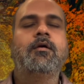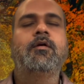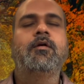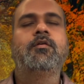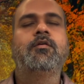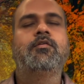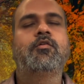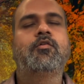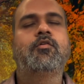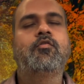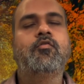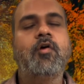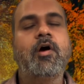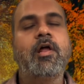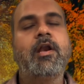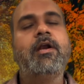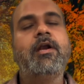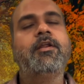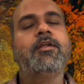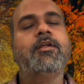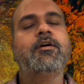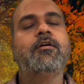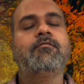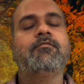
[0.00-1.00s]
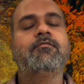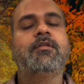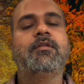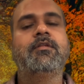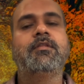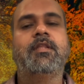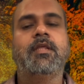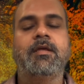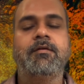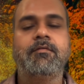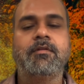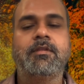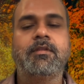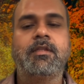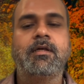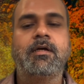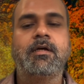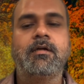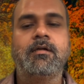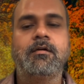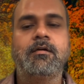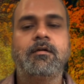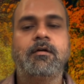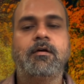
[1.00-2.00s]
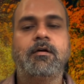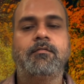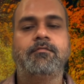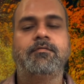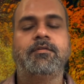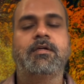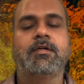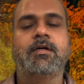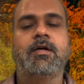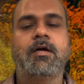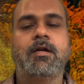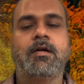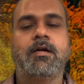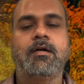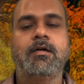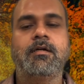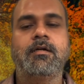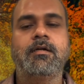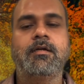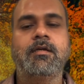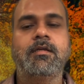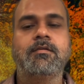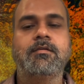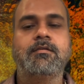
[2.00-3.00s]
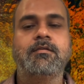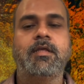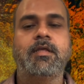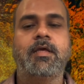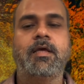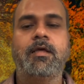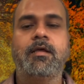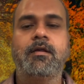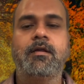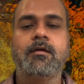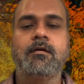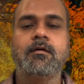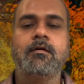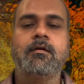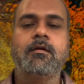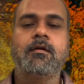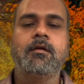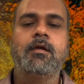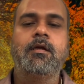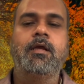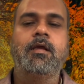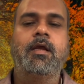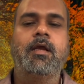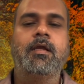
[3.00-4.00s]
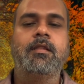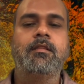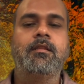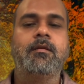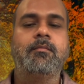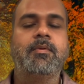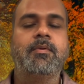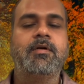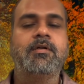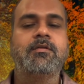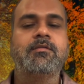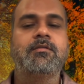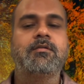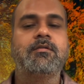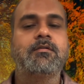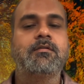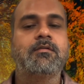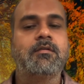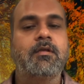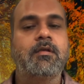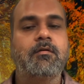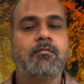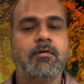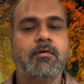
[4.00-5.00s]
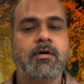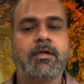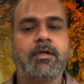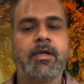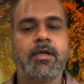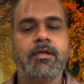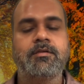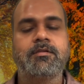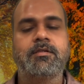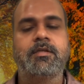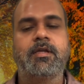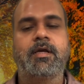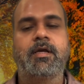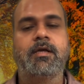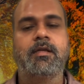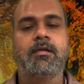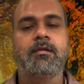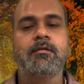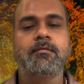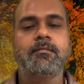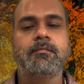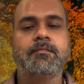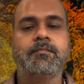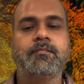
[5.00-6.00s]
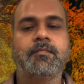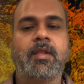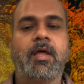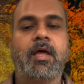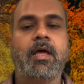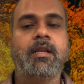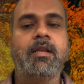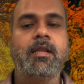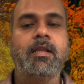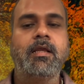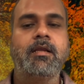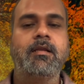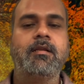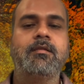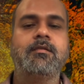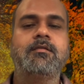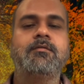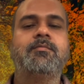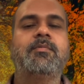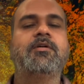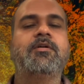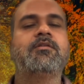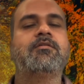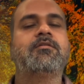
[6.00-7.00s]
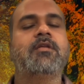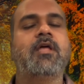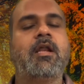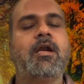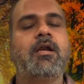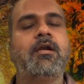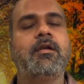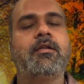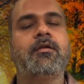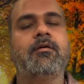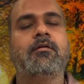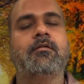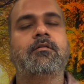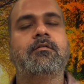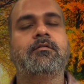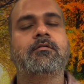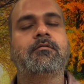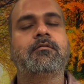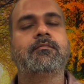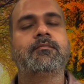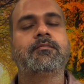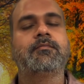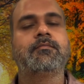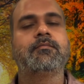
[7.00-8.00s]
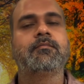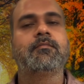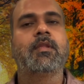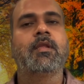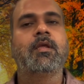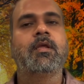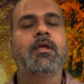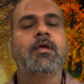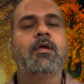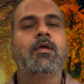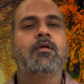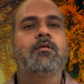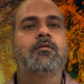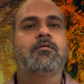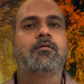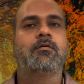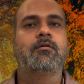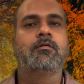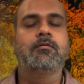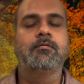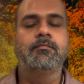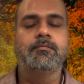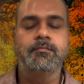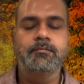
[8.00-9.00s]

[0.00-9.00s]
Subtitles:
So quality of the devata of the Karana is there in the person's working style and in his personality also. So